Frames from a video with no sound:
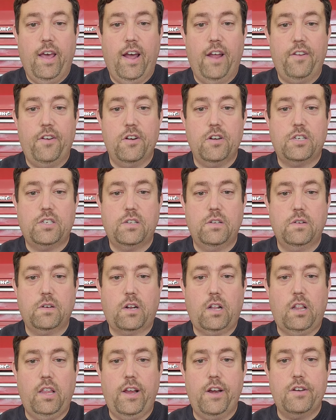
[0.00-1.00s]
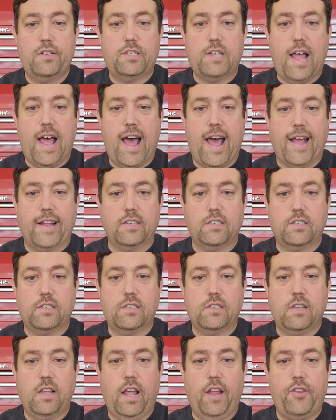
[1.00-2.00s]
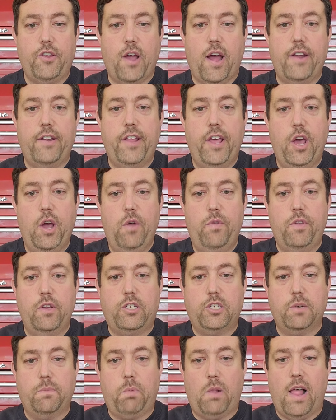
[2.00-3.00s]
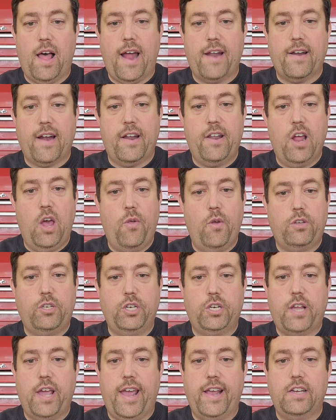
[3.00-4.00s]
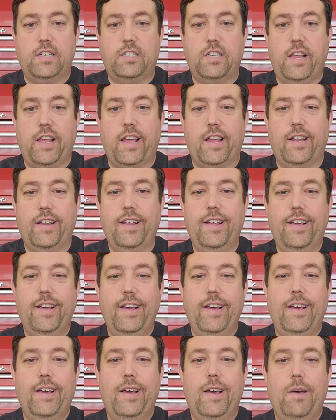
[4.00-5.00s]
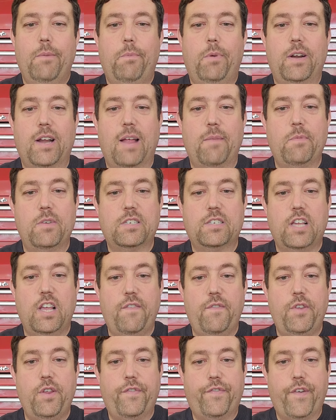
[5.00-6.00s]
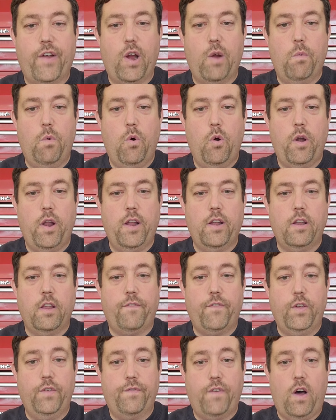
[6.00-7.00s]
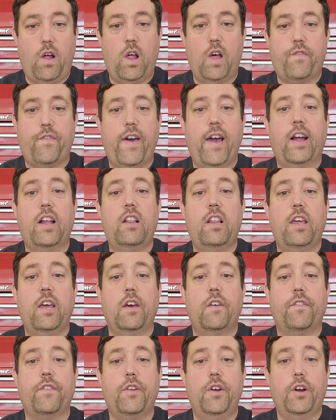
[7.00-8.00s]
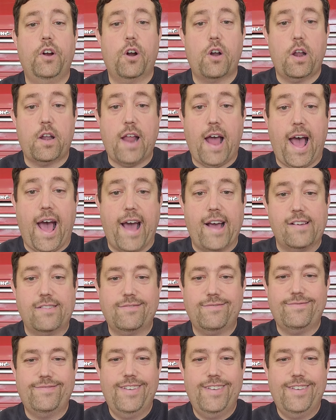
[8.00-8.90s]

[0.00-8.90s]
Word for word: And there's clear signs. And I know that you're blind. I know that you can't see it. But I'm just giving you fair warning. If you fall off that cliff, you're going to die.